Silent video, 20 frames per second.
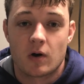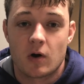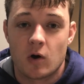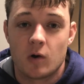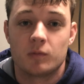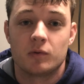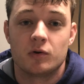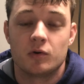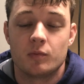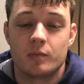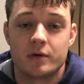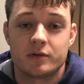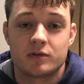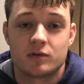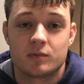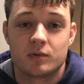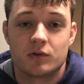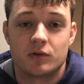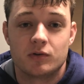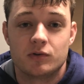I hope to do
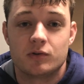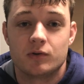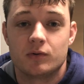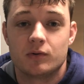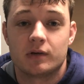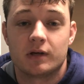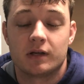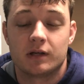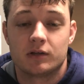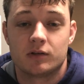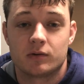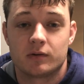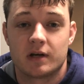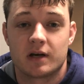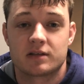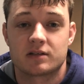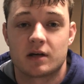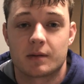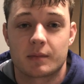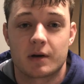business with you soon, and until
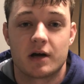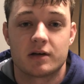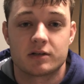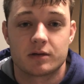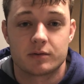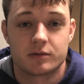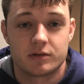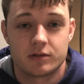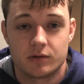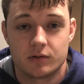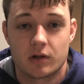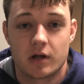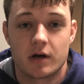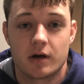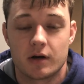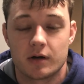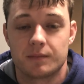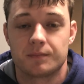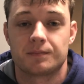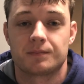next time, guys, I will see you
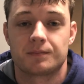later.